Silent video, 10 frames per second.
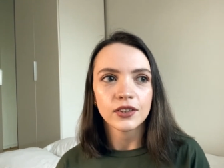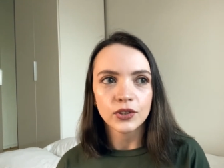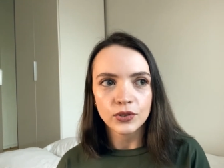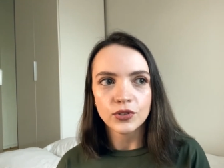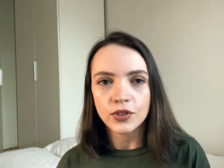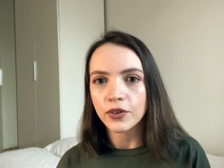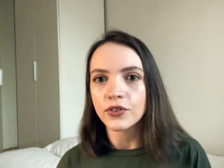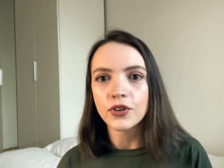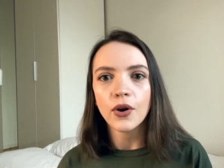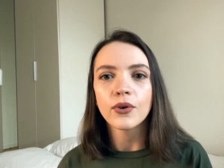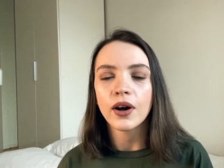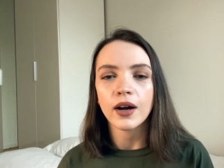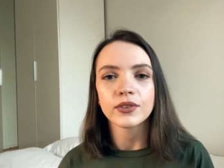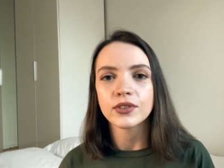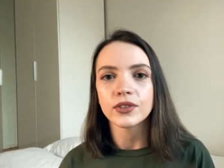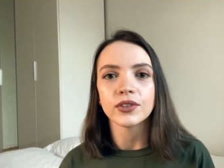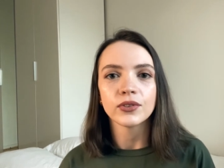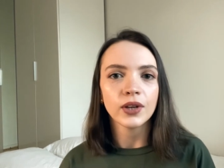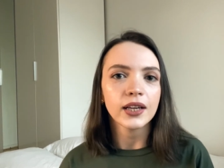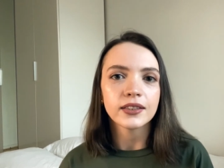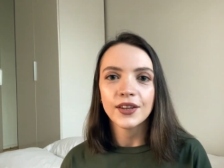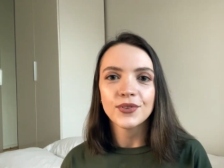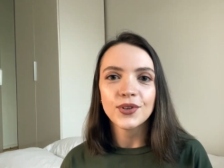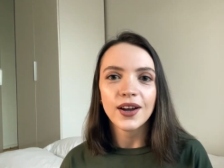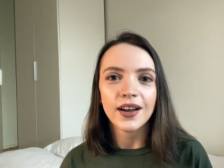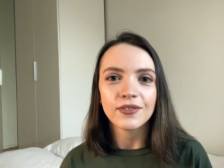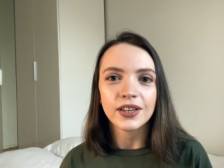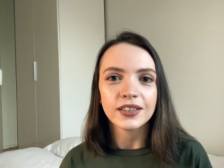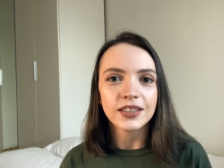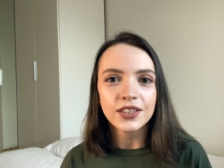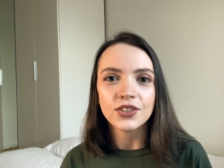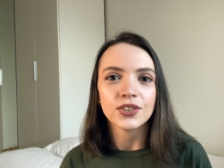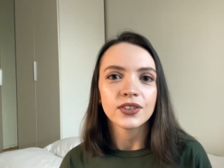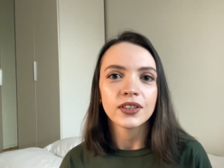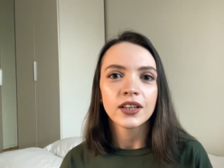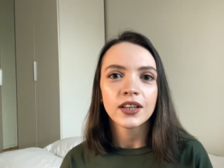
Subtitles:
you don't know how to do it right. If you have a teacher